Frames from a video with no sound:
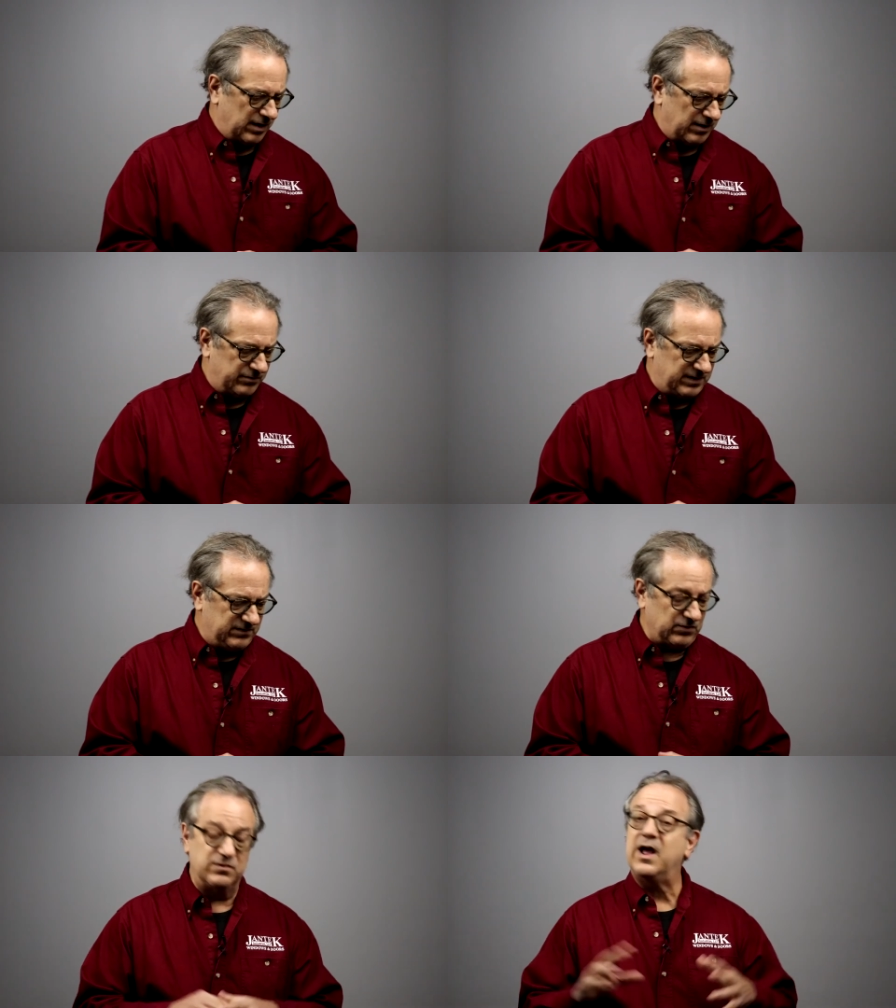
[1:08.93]
Uh,
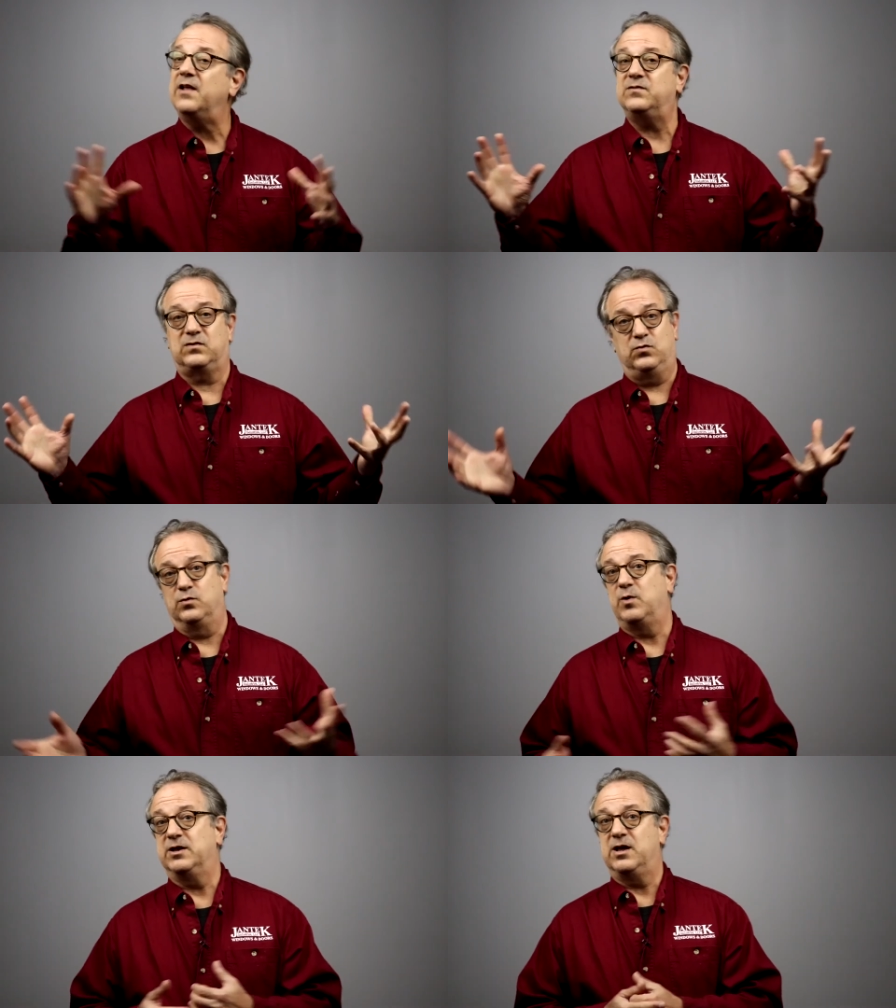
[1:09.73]
these are not
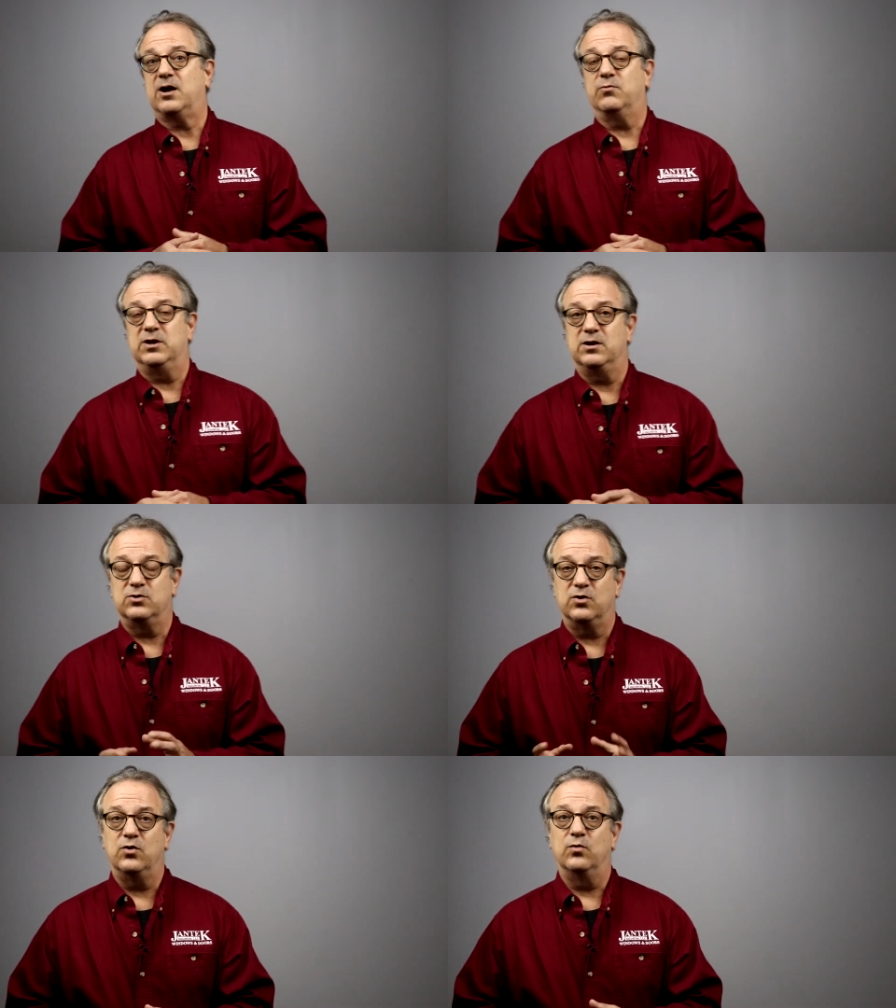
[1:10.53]
secured by the equity
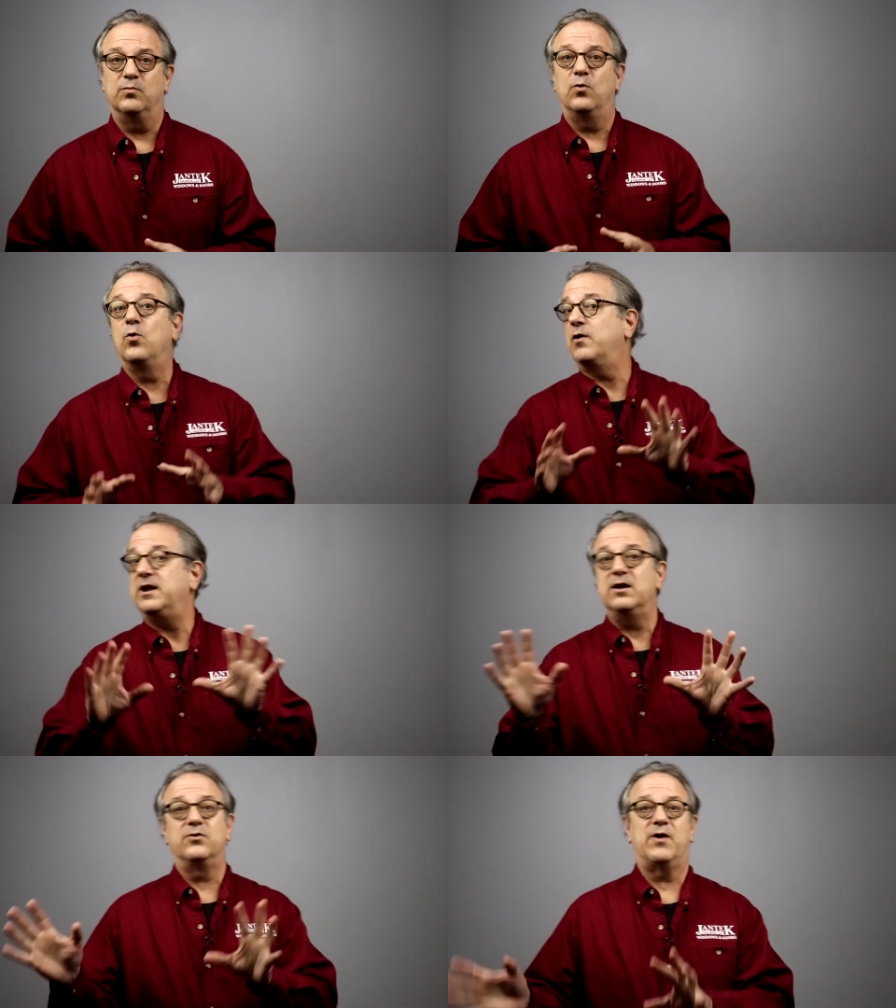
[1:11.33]
in your home or
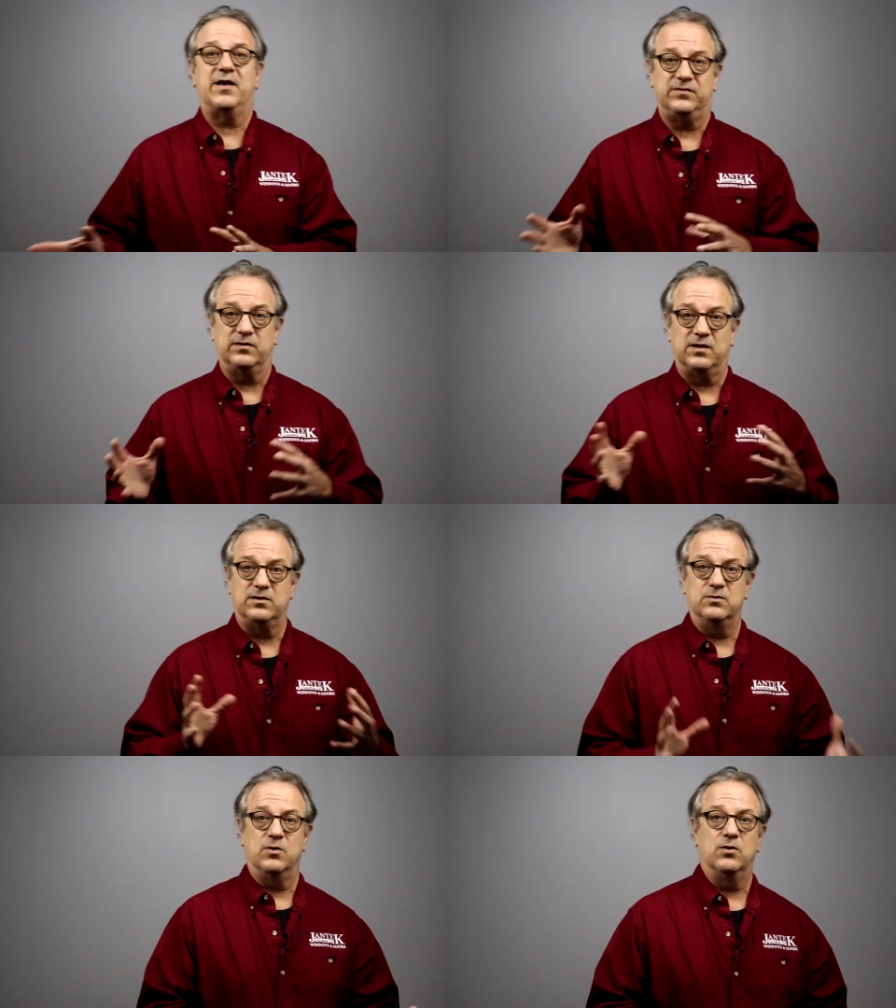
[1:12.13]
any other asset
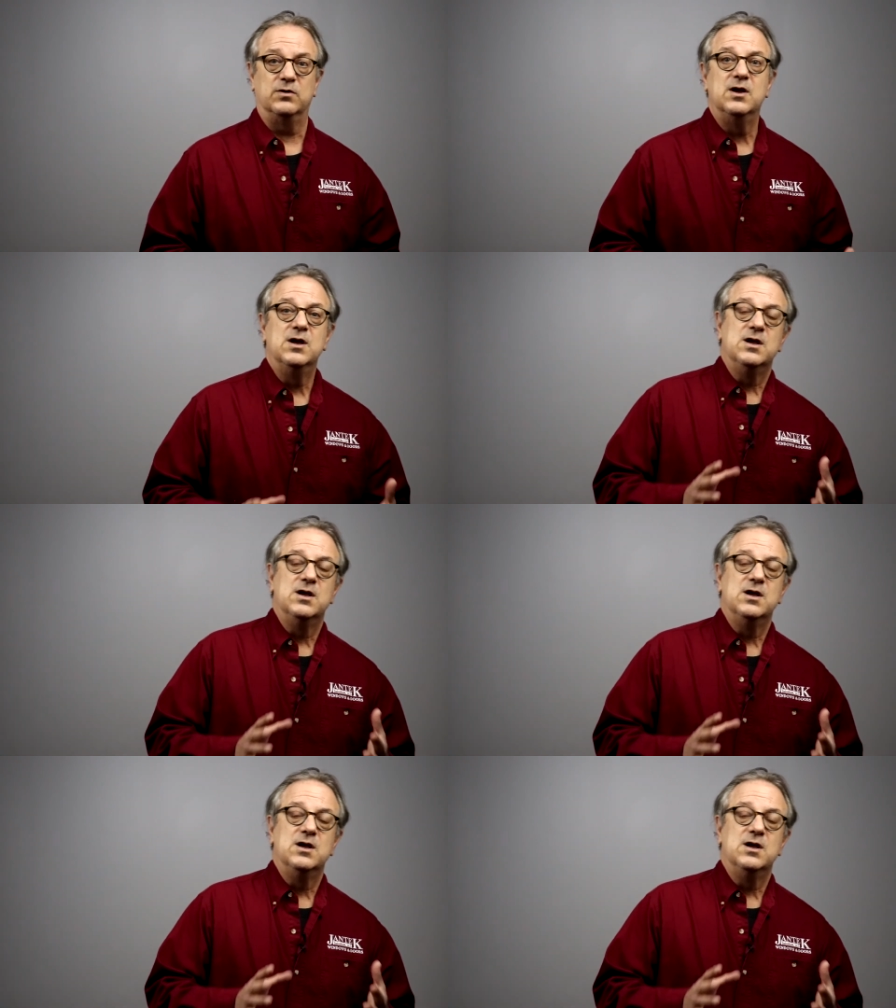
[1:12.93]
that you own.